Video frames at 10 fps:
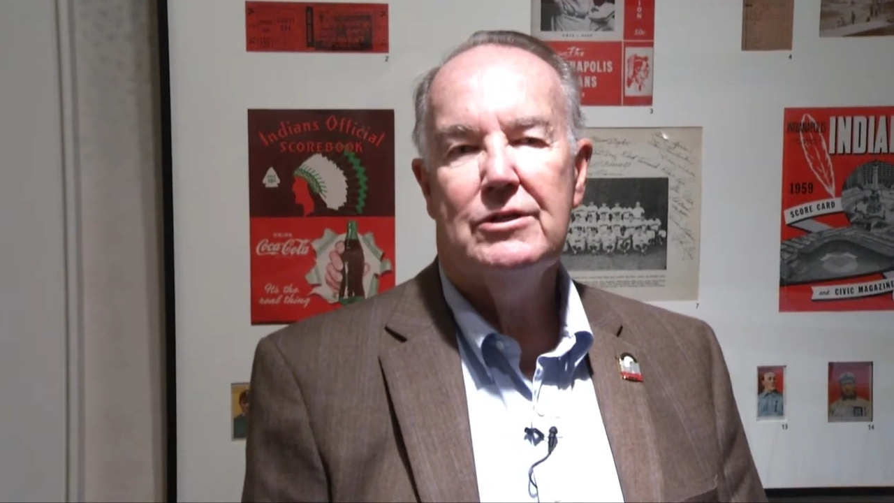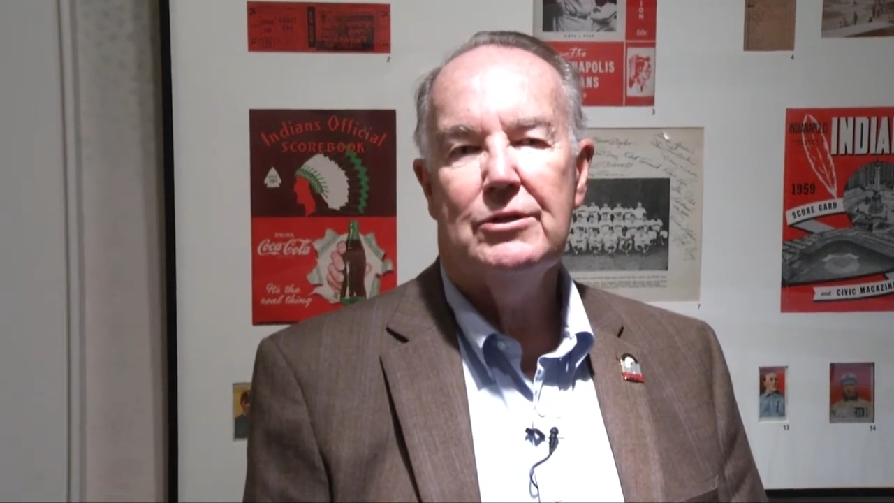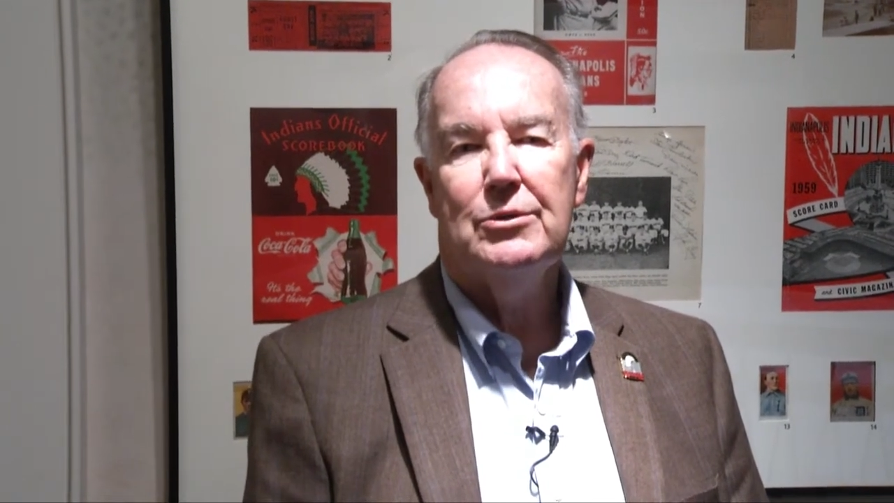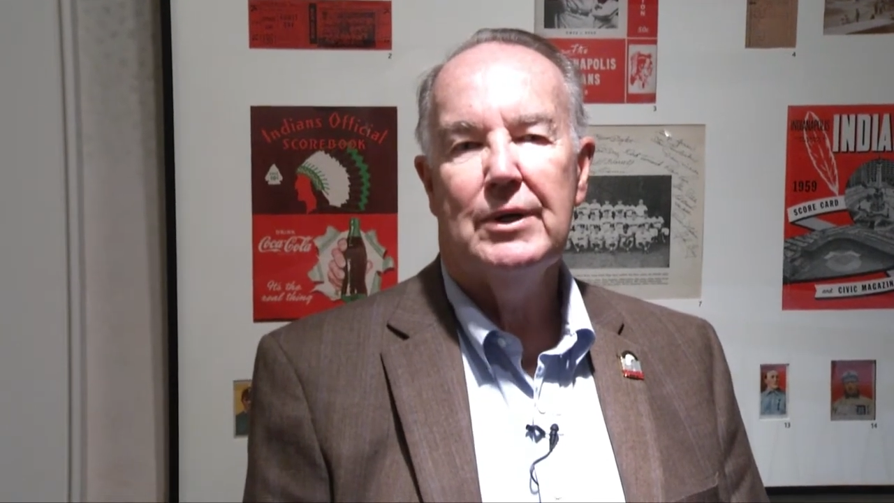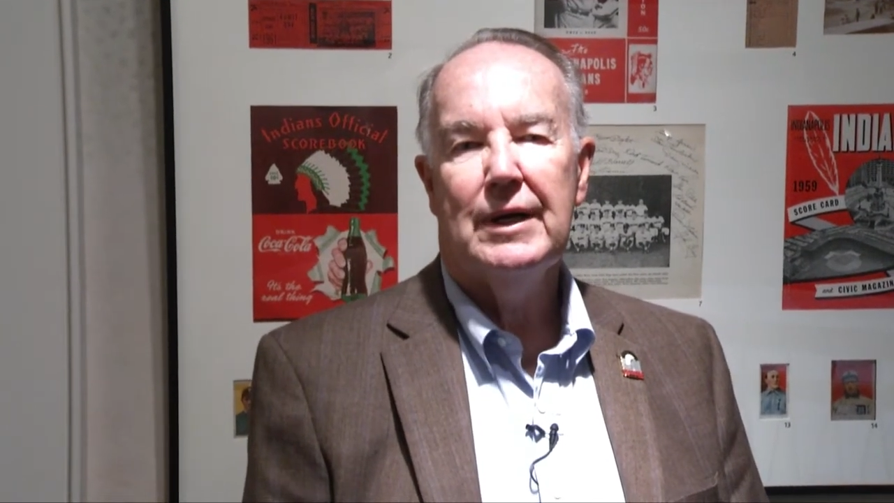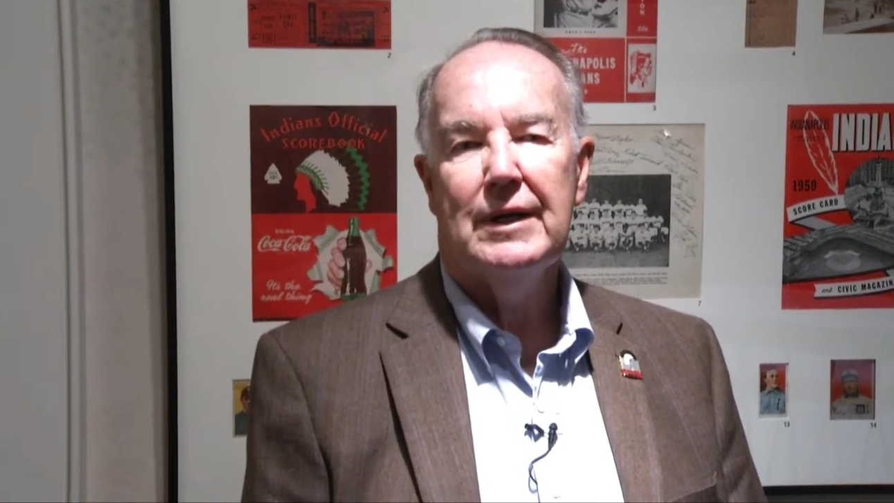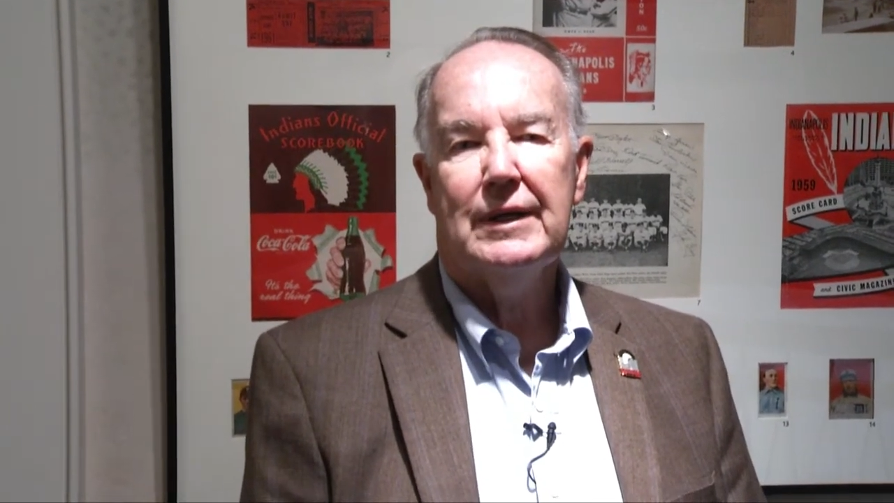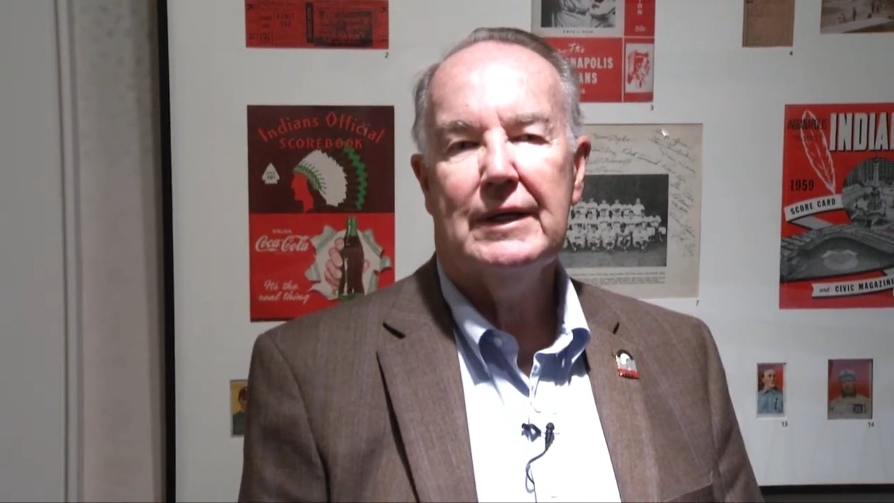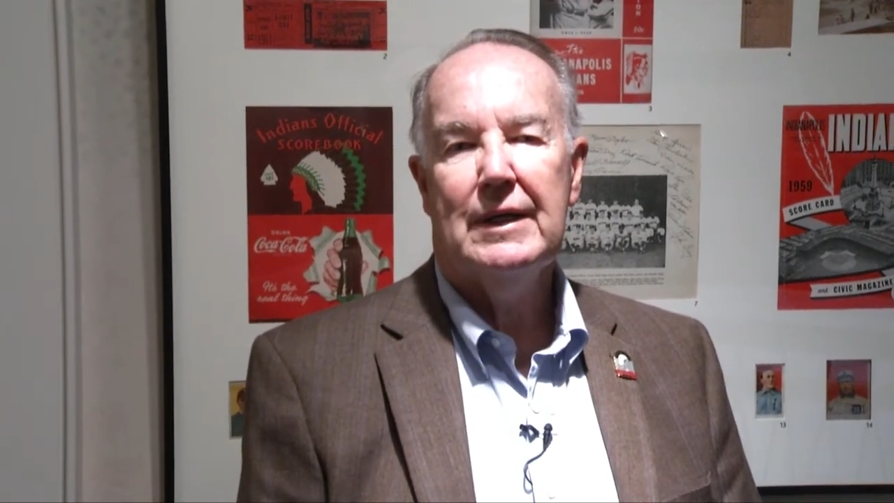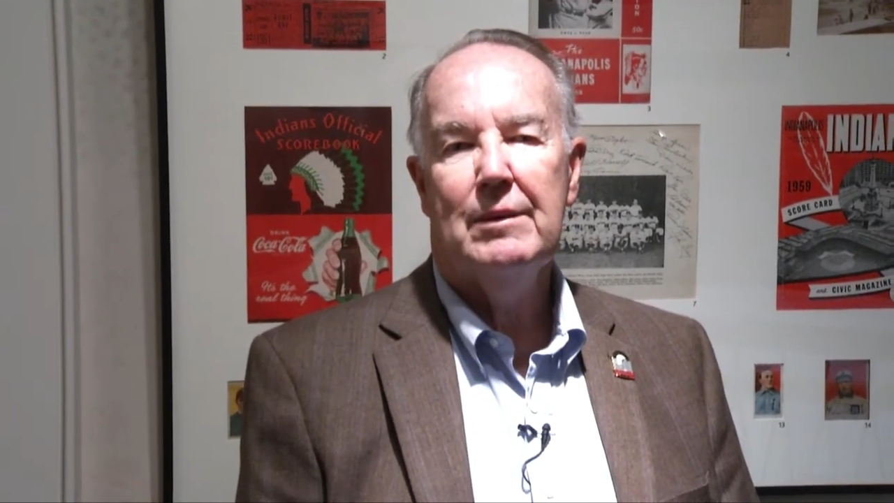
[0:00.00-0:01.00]

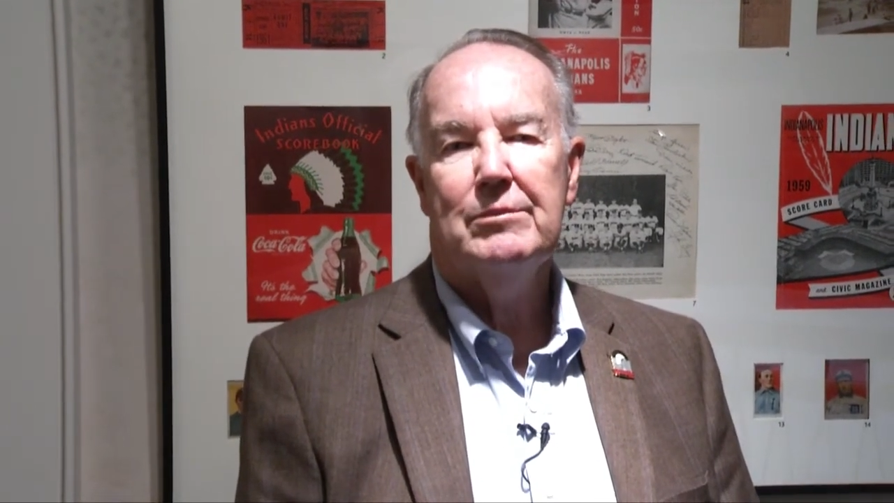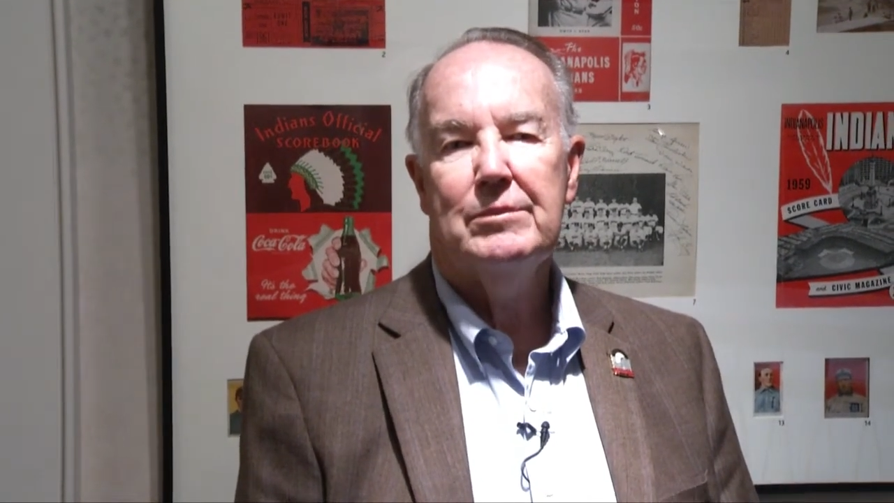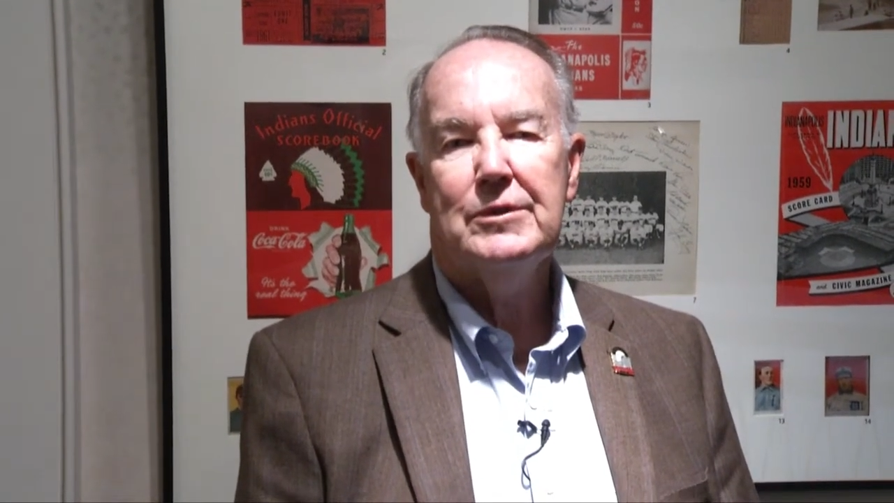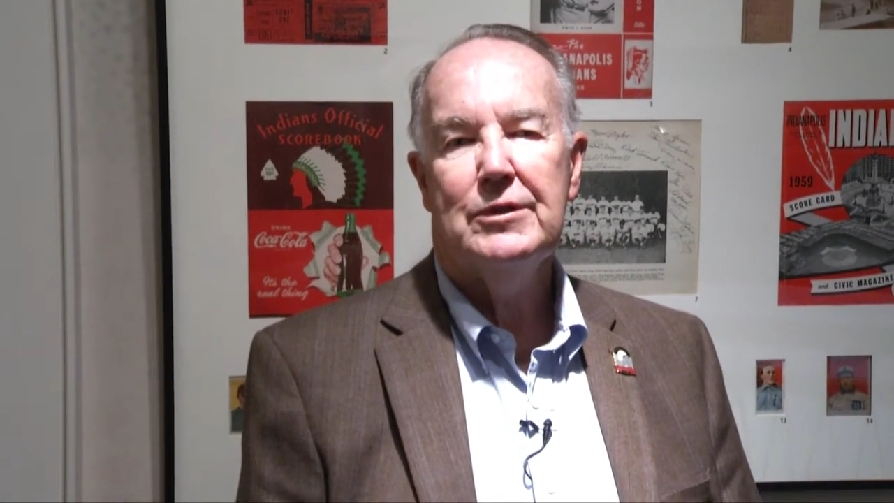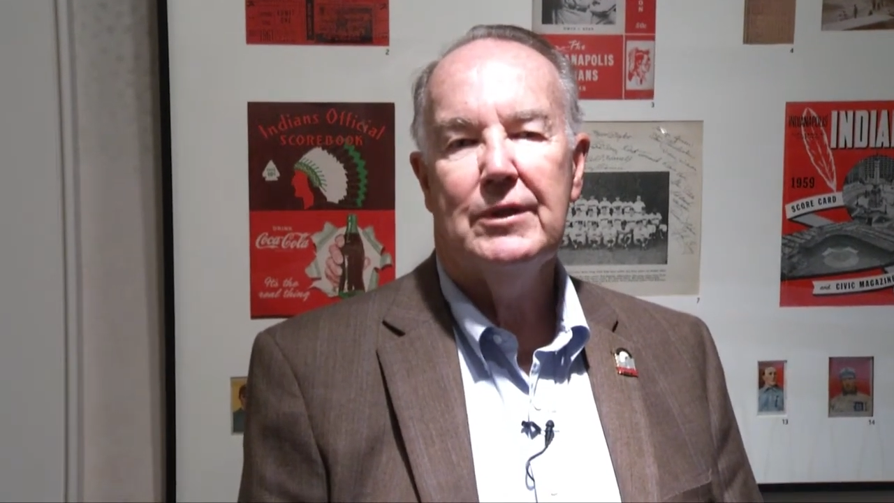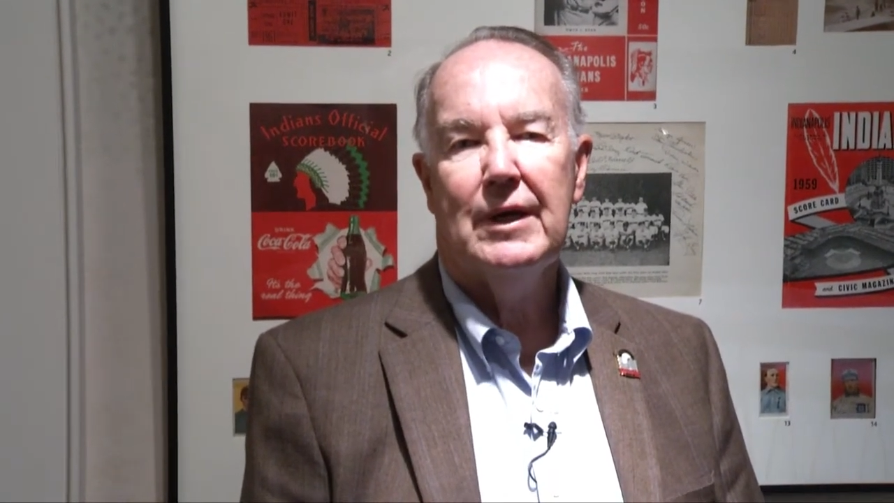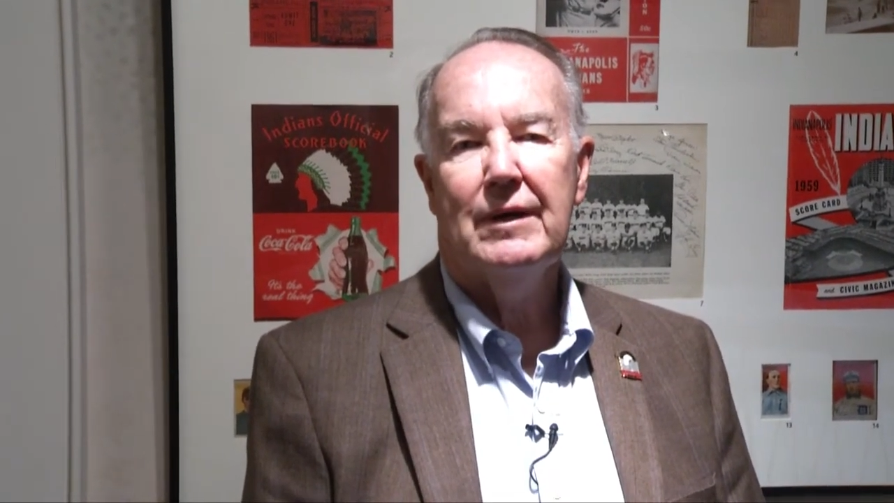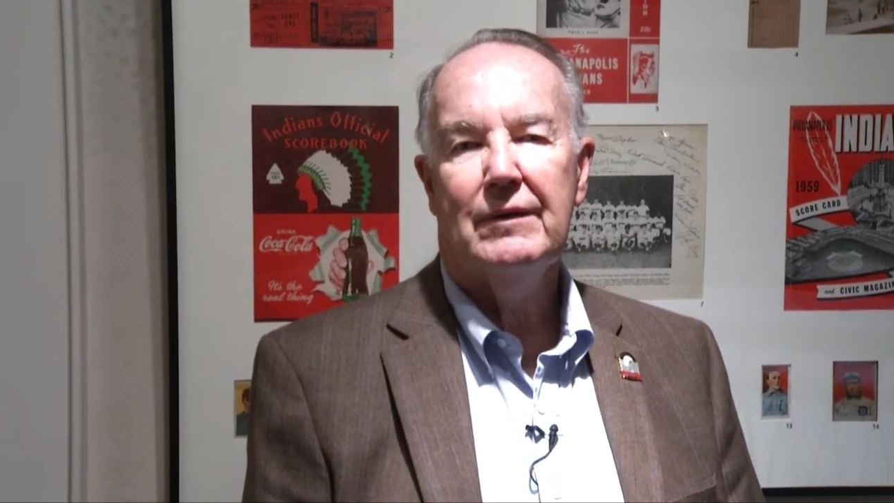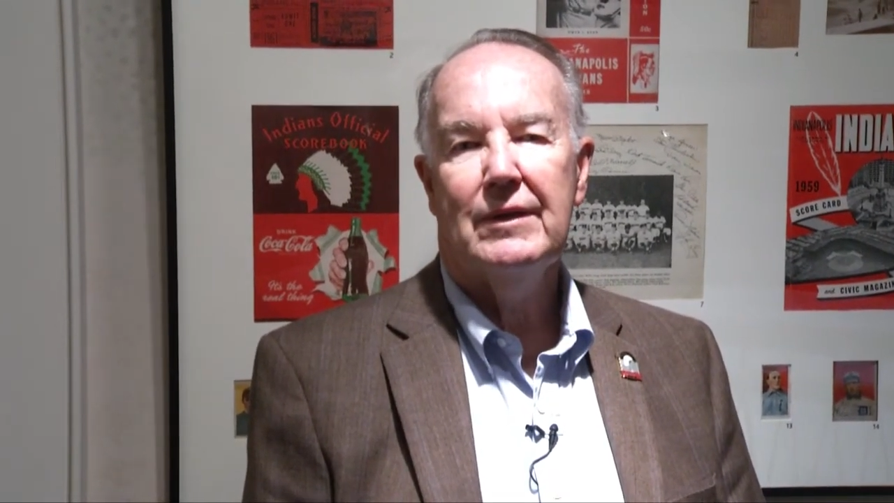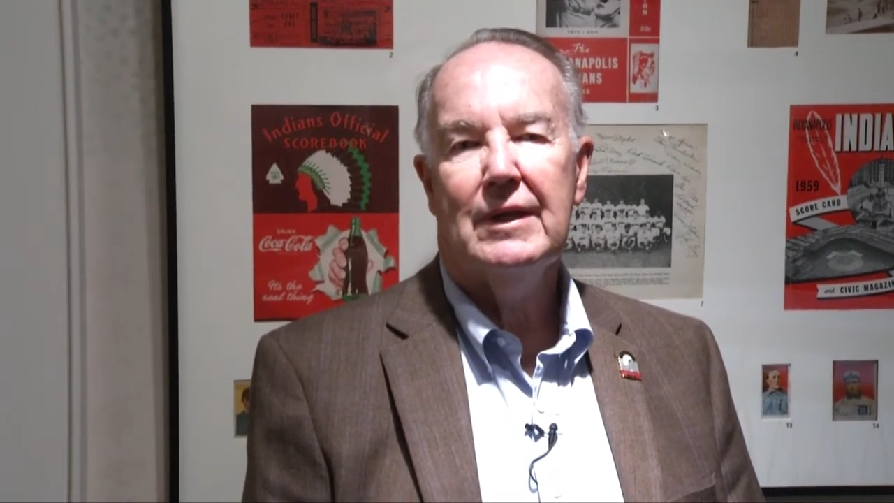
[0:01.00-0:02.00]
to come to
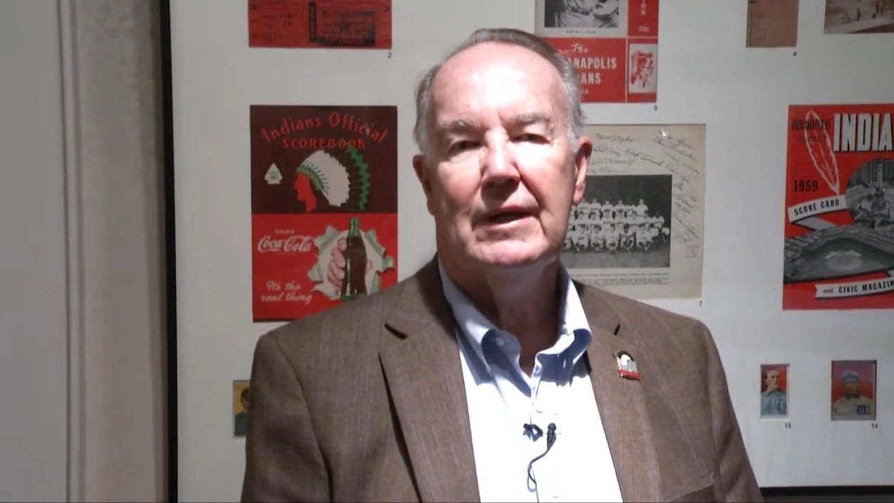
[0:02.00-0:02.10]
the